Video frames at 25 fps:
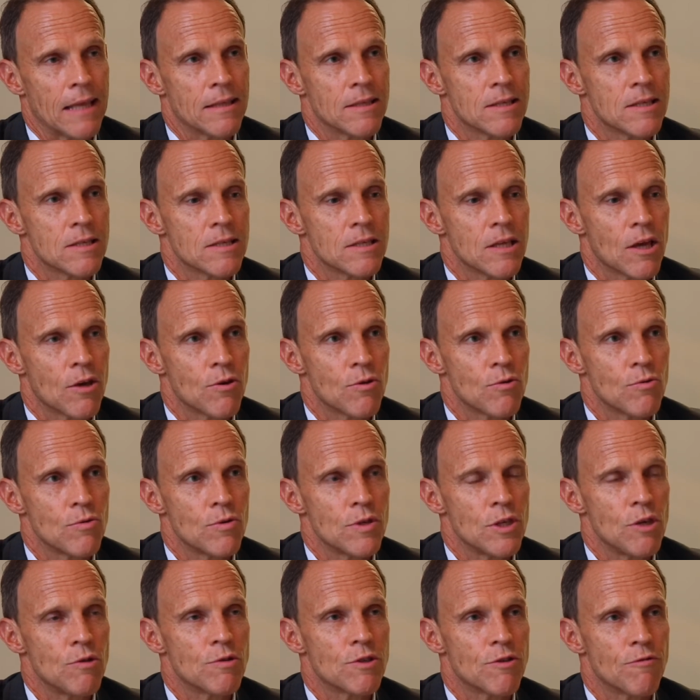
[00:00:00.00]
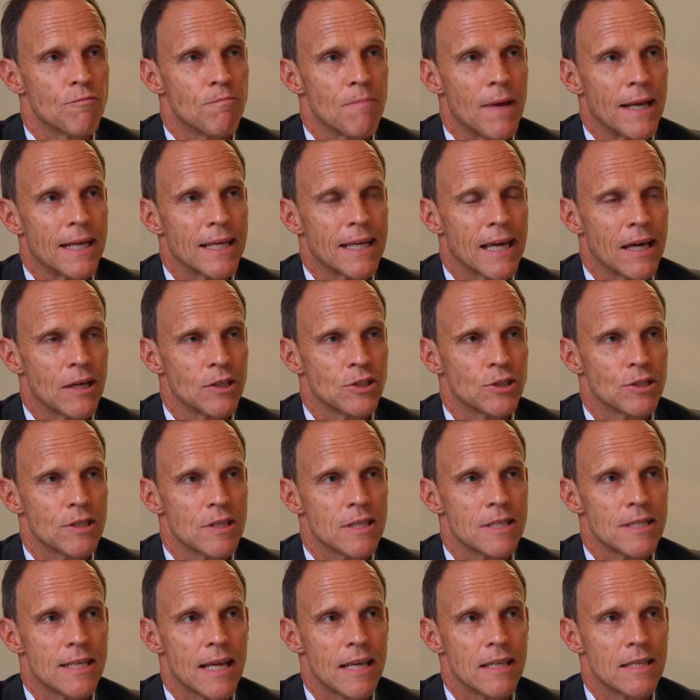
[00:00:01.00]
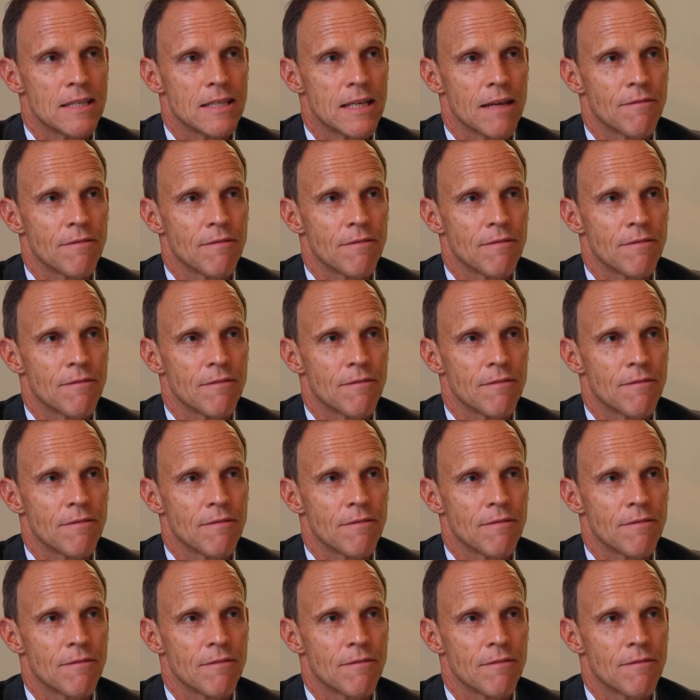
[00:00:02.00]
And so use of medications tends